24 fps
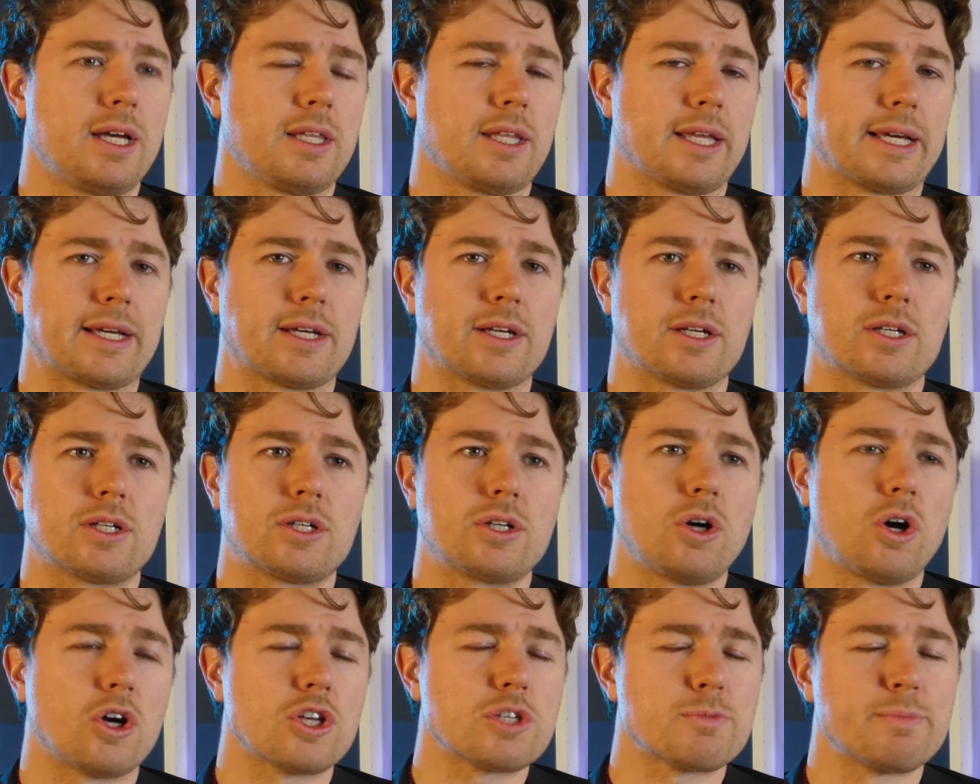like
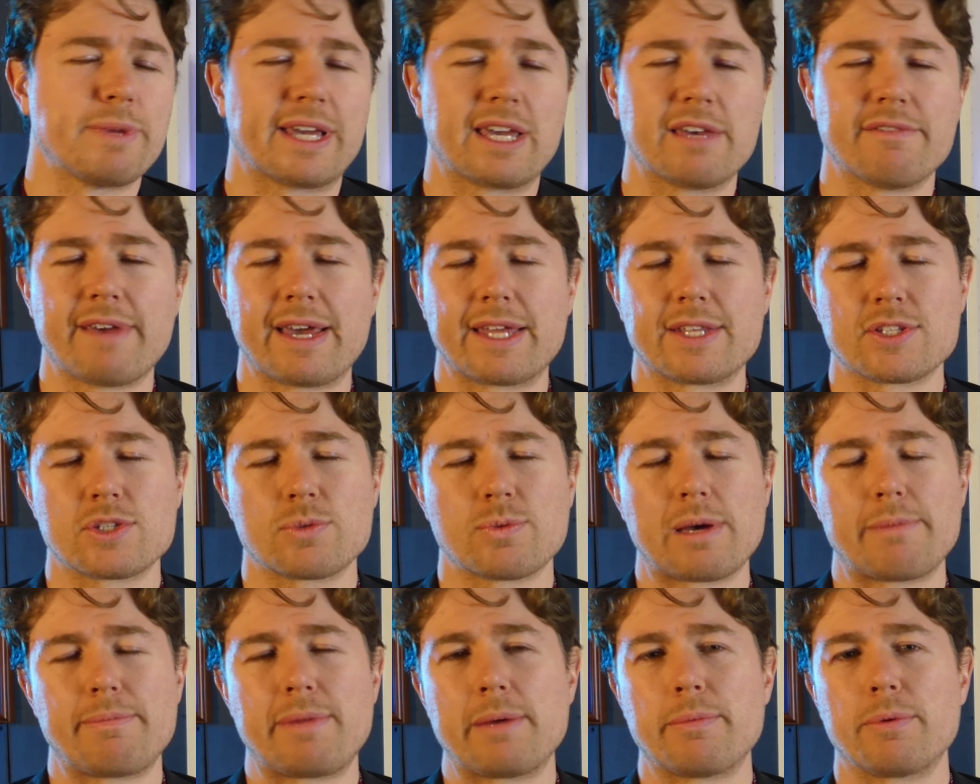cosmic events
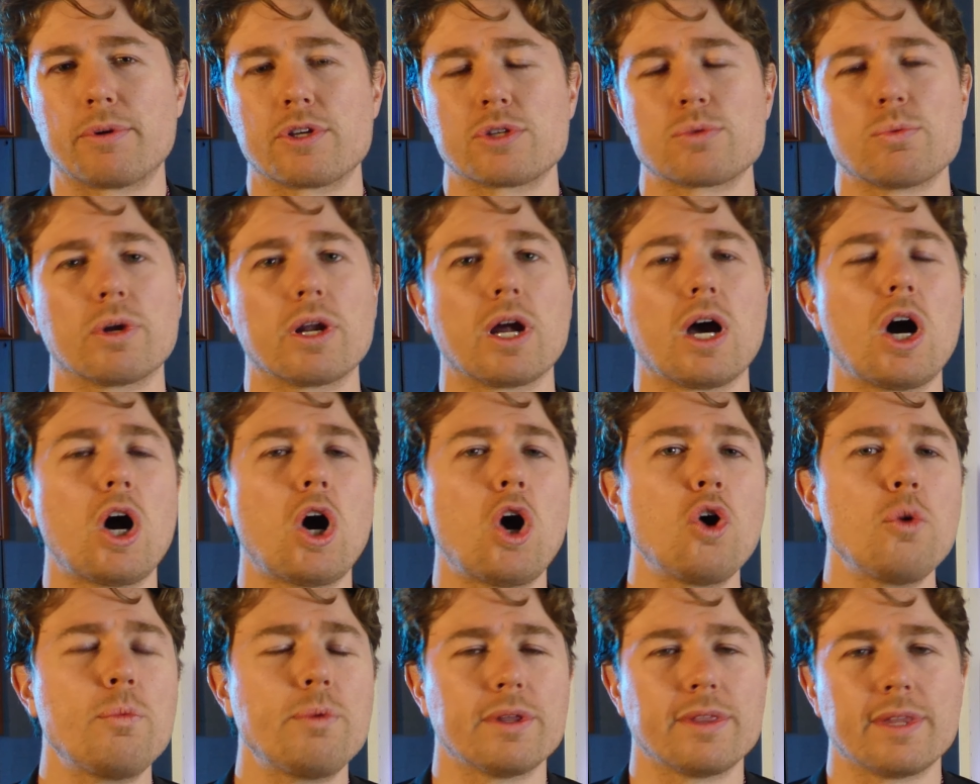where people just want to
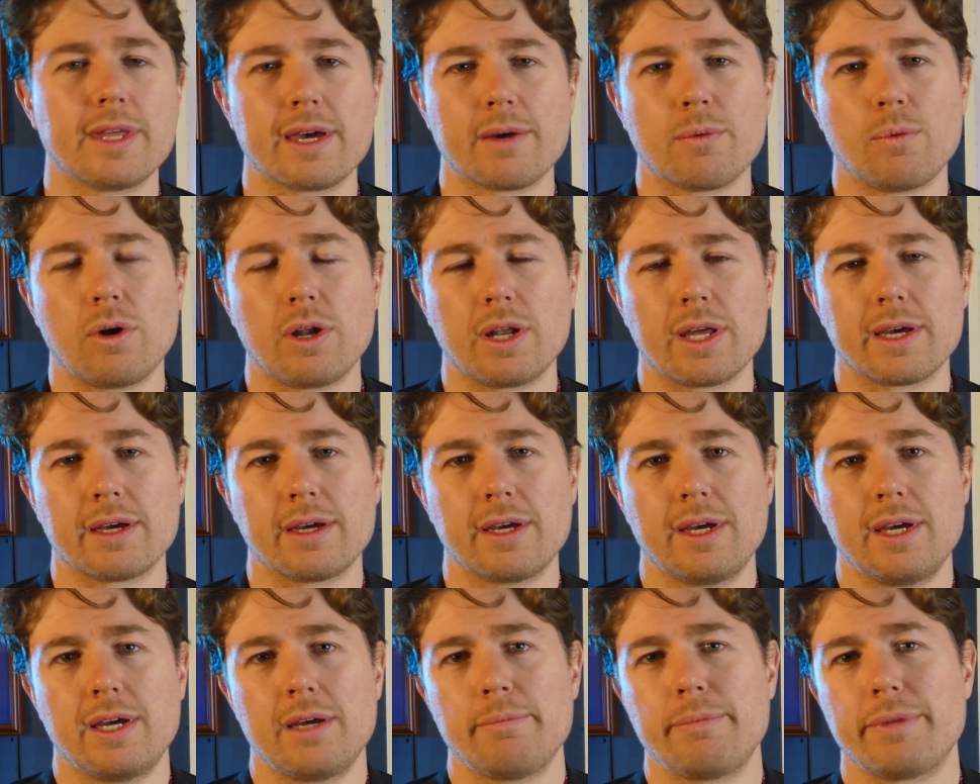open their wallet
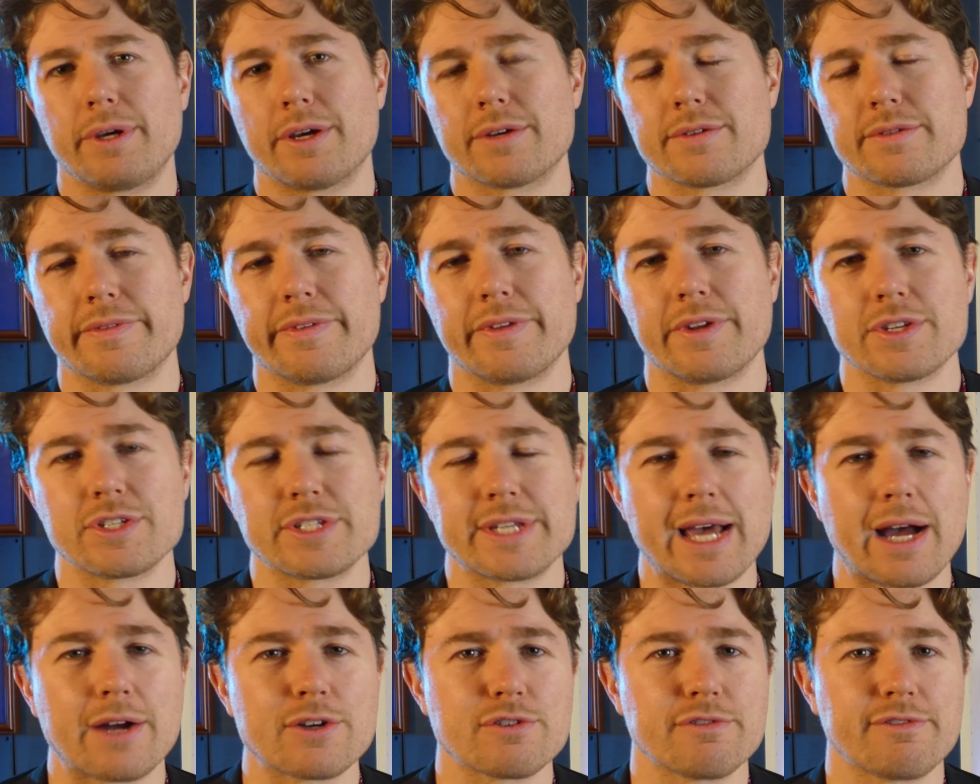because of the
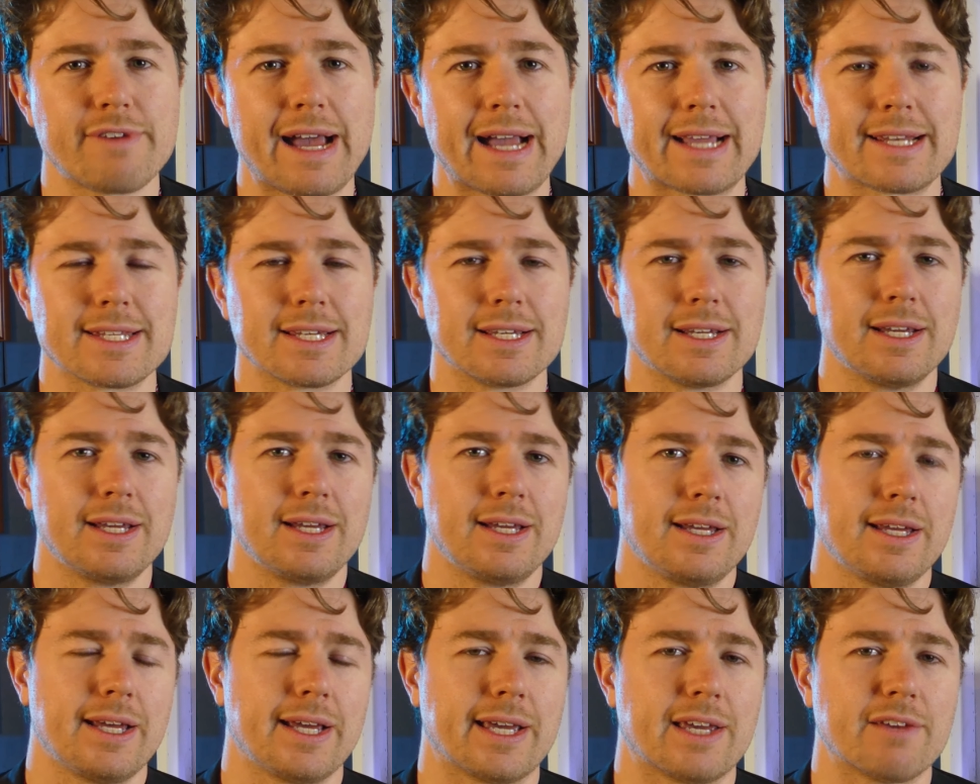nostalgia factor
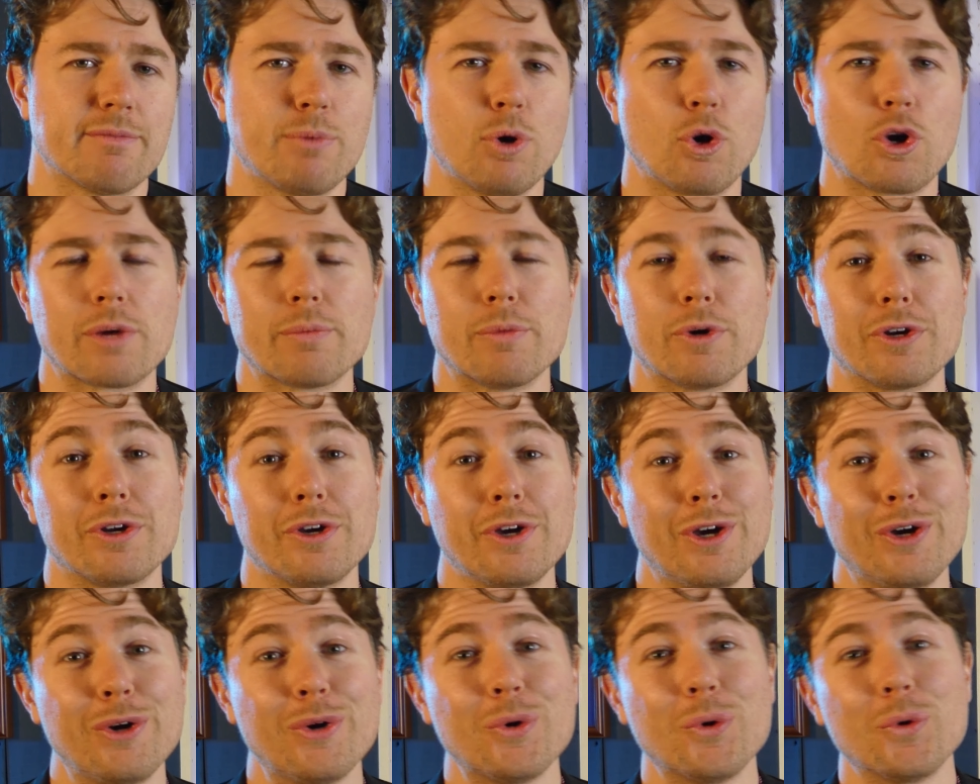and give Pokemon
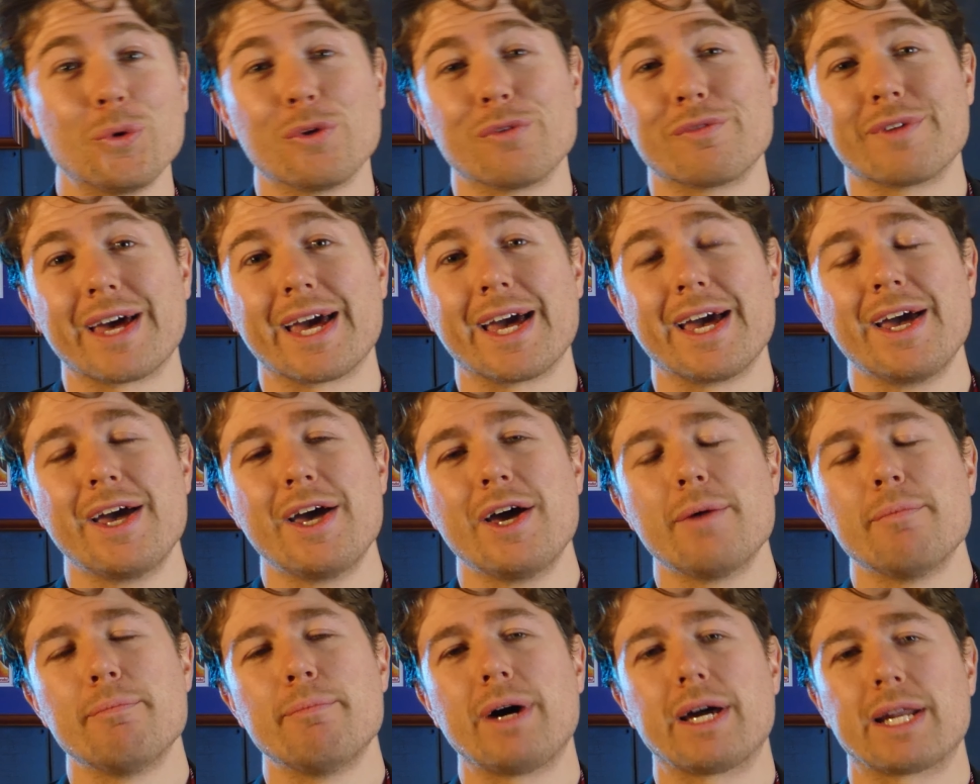all of their
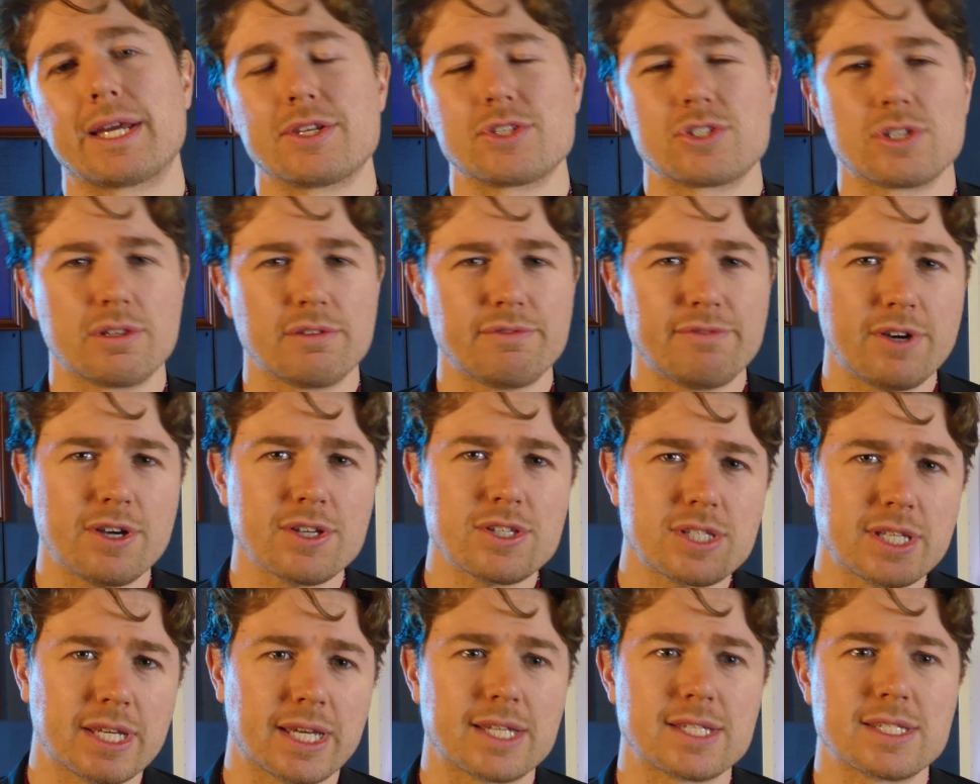money. So the
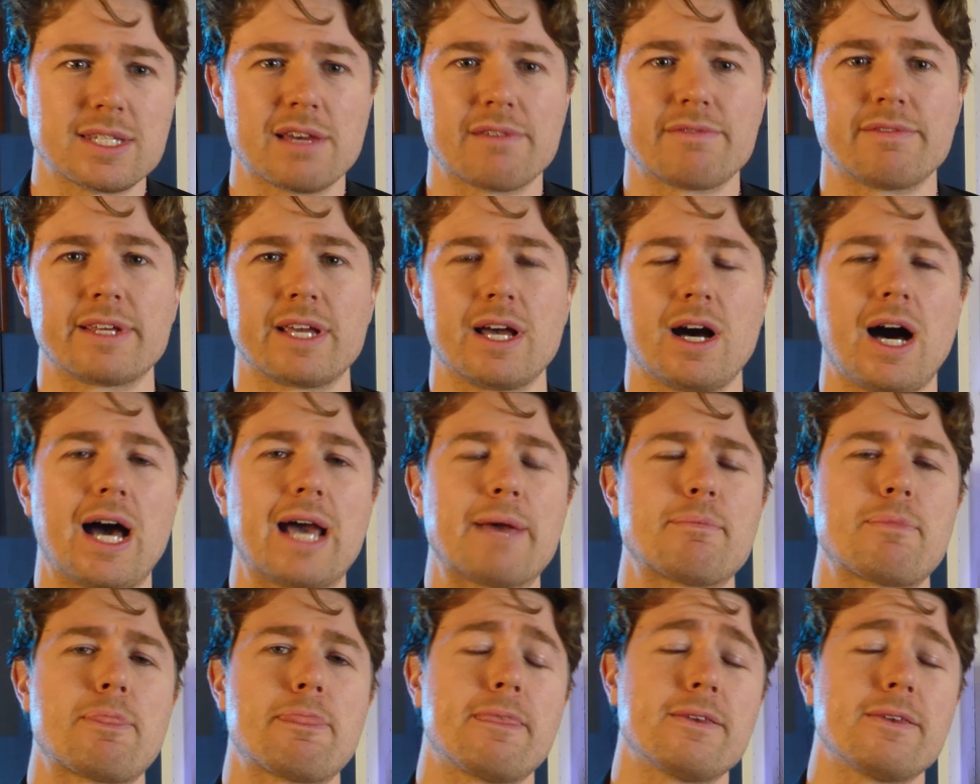first thing is definitely hype.